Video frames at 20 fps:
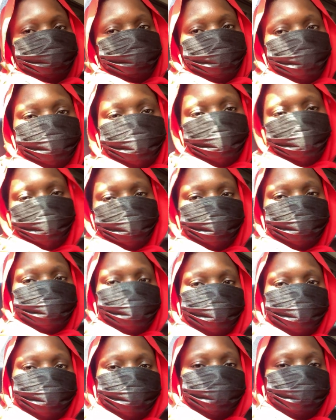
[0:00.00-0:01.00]
you're not
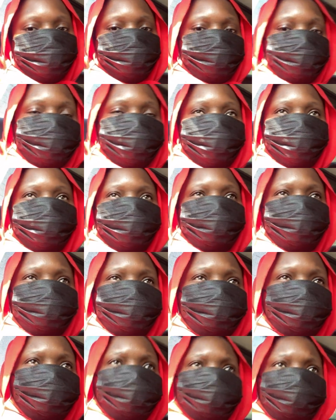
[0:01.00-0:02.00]
subscribed to my channel,
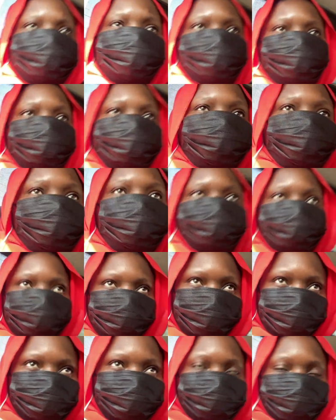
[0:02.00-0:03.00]
click on that subscribe
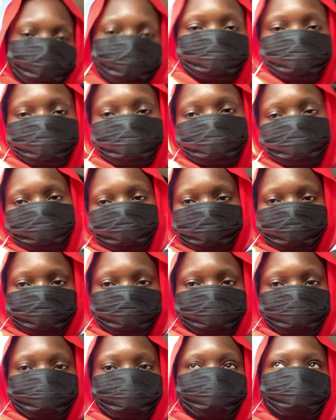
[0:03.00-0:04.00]
button, like and
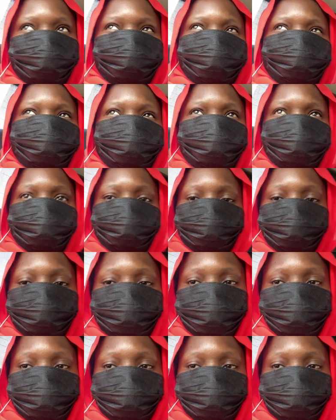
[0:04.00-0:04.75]
share my video.